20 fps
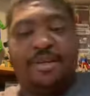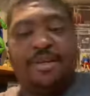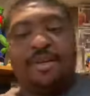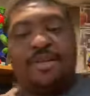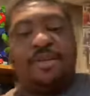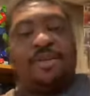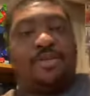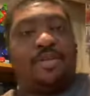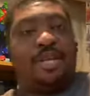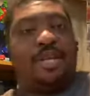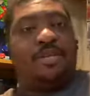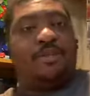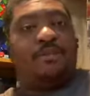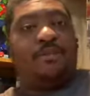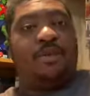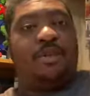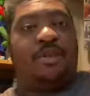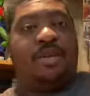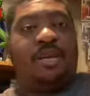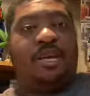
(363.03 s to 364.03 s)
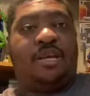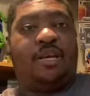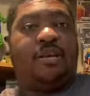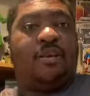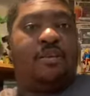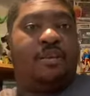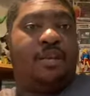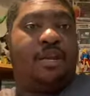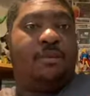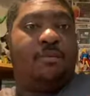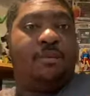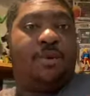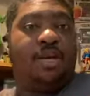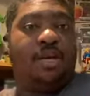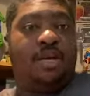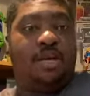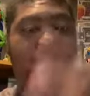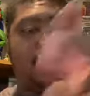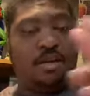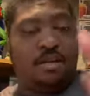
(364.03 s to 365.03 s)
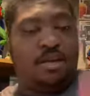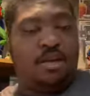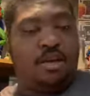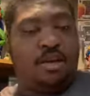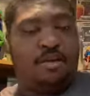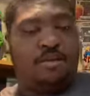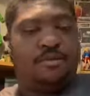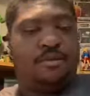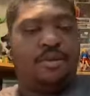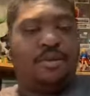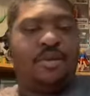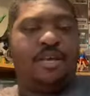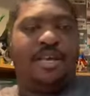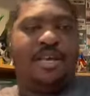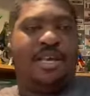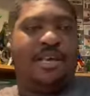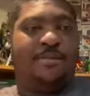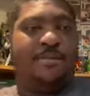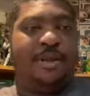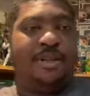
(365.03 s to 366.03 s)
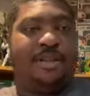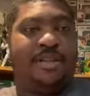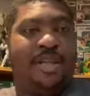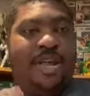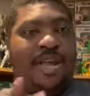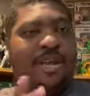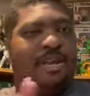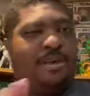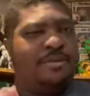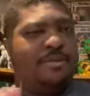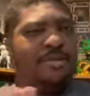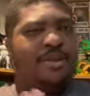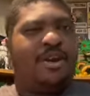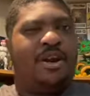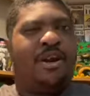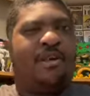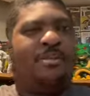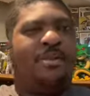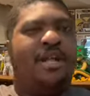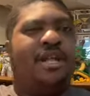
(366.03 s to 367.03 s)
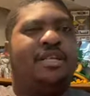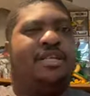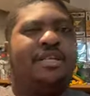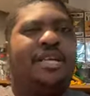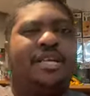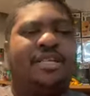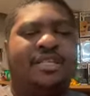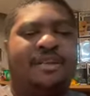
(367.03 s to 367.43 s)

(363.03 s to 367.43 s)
So that's one thing that we know about that. And I'm sorry, I apologize.